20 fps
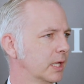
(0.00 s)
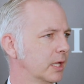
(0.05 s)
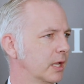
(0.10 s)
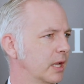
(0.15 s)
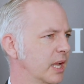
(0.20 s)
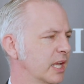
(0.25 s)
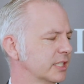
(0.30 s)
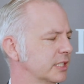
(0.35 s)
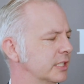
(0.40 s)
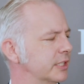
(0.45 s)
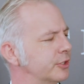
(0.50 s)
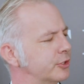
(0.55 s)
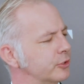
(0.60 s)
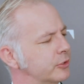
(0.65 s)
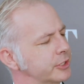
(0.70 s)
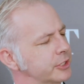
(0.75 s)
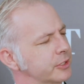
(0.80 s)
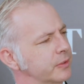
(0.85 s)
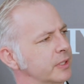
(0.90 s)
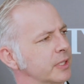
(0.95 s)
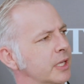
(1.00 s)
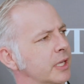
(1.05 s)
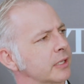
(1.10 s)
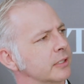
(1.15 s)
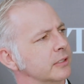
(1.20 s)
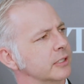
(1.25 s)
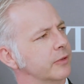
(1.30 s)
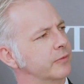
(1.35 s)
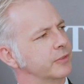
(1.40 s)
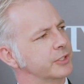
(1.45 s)
I actually enjoy doing
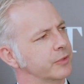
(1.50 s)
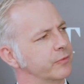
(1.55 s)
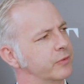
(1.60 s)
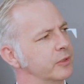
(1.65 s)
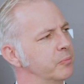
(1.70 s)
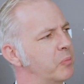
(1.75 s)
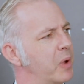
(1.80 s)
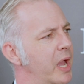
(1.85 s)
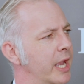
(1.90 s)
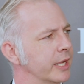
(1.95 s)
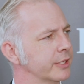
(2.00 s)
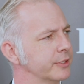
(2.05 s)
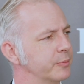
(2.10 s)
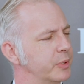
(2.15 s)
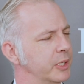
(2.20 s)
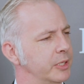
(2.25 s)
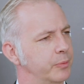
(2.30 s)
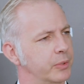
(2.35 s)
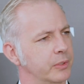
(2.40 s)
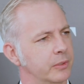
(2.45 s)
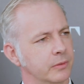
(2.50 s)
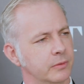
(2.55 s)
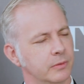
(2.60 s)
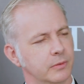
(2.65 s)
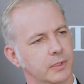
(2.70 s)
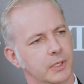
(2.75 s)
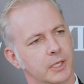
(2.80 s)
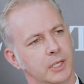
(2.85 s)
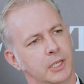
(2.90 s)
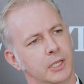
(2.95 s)
that, giving something back to
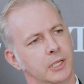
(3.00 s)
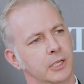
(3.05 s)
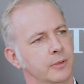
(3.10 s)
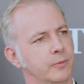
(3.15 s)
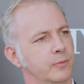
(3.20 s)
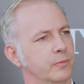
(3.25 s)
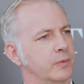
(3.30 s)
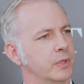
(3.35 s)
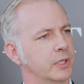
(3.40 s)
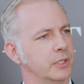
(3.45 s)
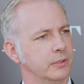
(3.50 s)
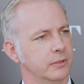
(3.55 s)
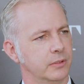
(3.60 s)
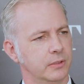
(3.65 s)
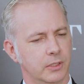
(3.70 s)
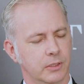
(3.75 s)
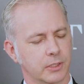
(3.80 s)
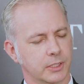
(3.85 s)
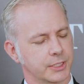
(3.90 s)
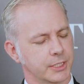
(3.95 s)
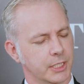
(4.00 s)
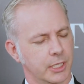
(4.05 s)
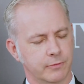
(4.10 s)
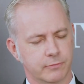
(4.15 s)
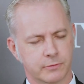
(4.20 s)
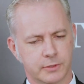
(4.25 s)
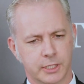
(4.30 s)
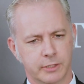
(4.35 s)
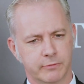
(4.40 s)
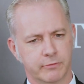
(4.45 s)
people, and like I say,
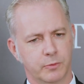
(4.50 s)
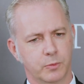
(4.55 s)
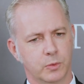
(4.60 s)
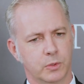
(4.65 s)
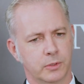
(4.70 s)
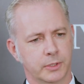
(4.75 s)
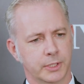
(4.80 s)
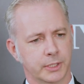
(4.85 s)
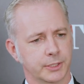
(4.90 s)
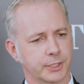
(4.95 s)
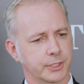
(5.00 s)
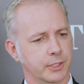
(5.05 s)
really rewarding.